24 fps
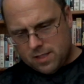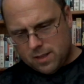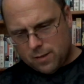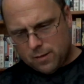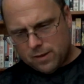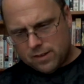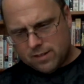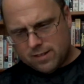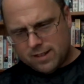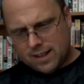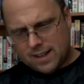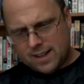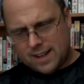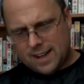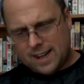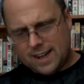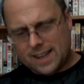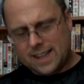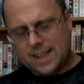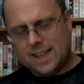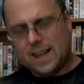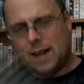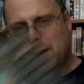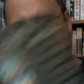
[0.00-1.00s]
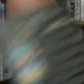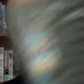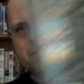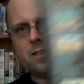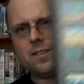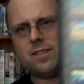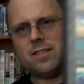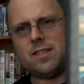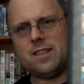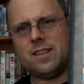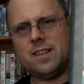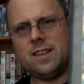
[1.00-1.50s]
which that kind of
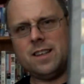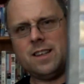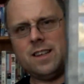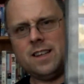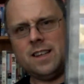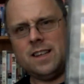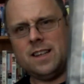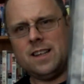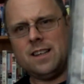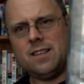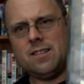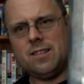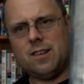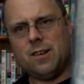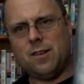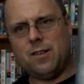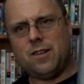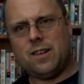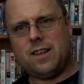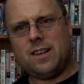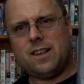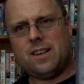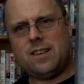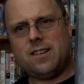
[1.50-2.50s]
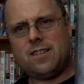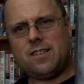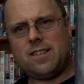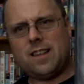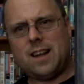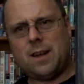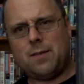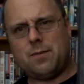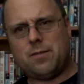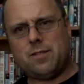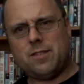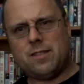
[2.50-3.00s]
captures. So it does
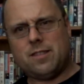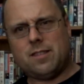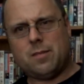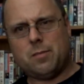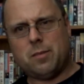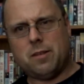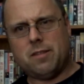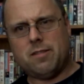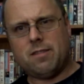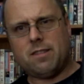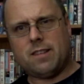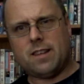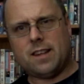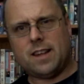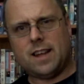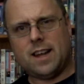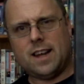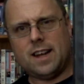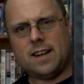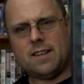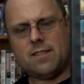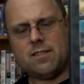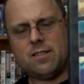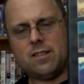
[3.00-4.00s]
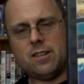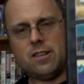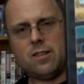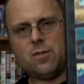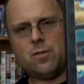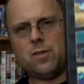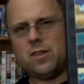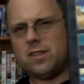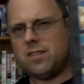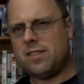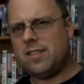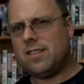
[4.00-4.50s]
capture the spirit of the cartoons,
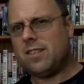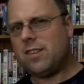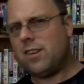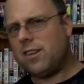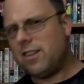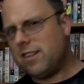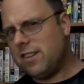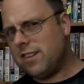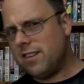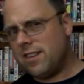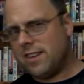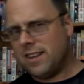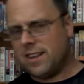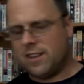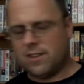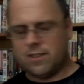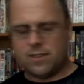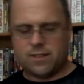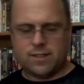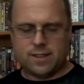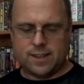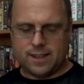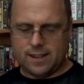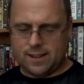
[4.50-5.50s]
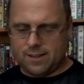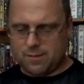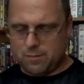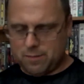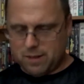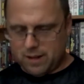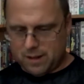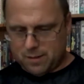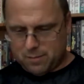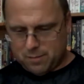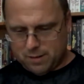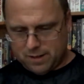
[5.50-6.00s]
which is an only good thing in
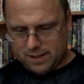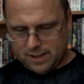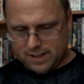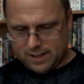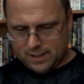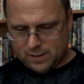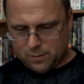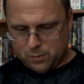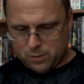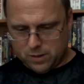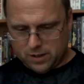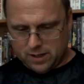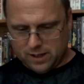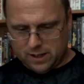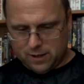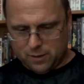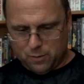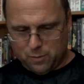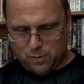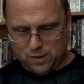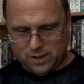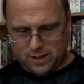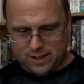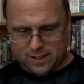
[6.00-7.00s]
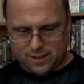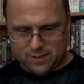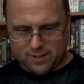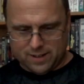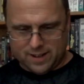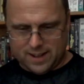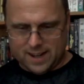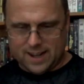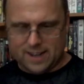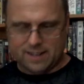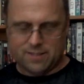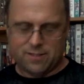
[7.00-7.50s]
my opinion. When you know, when you're doing a
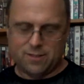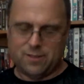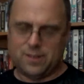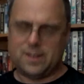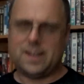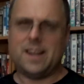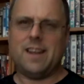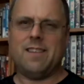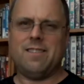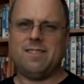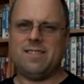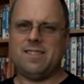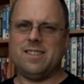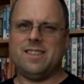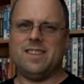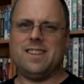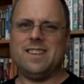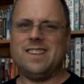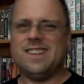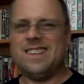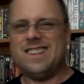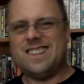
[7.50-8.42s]
cartoon character,